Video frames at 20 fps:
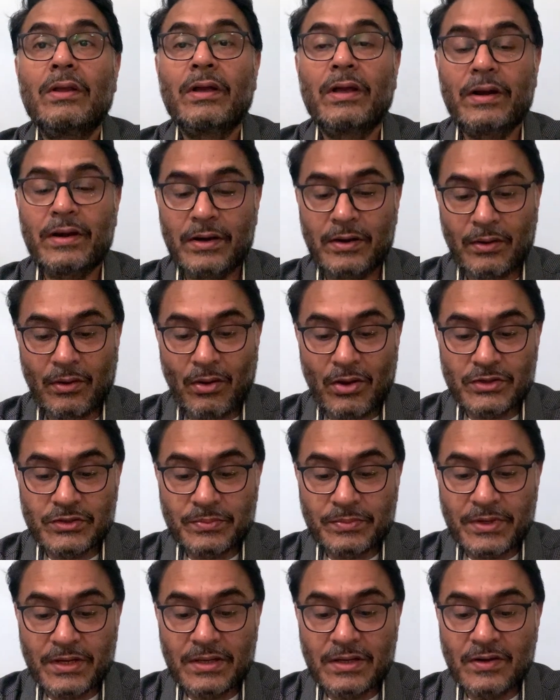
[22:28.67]

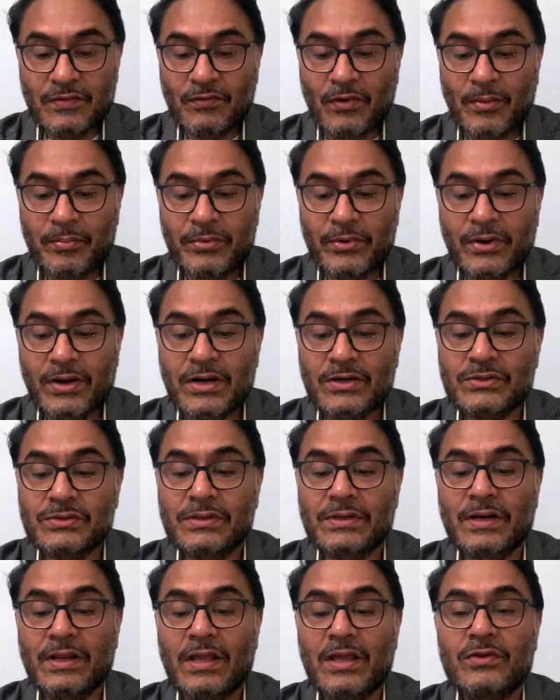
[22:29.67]
retrospective
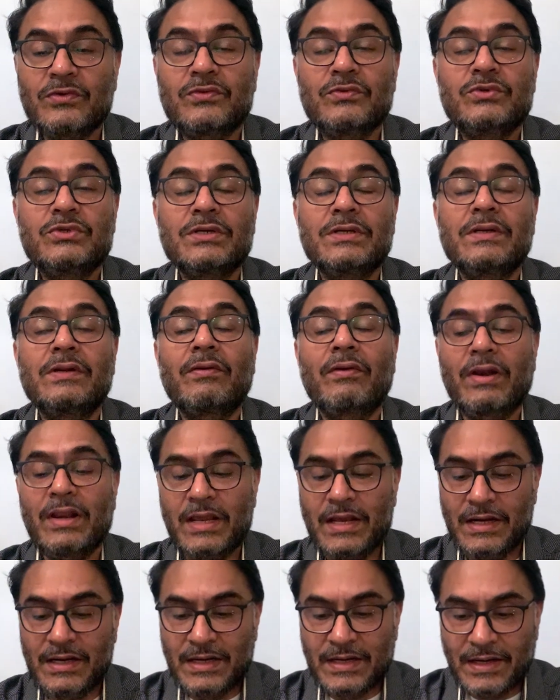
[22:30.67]
operation is
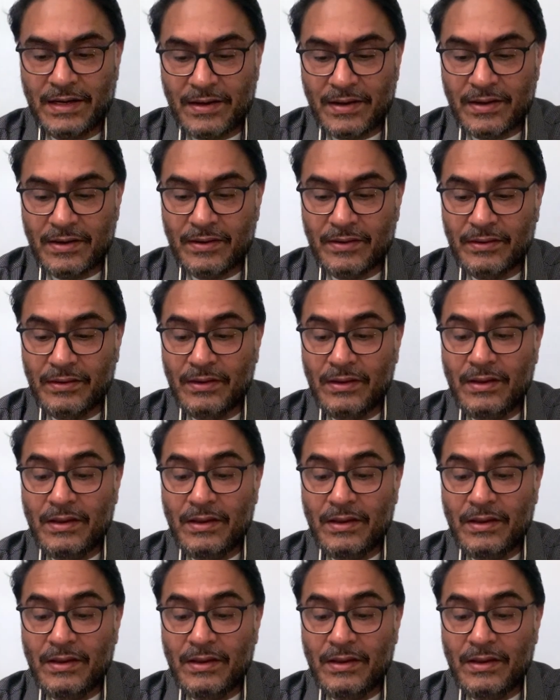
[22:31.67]
generally intended.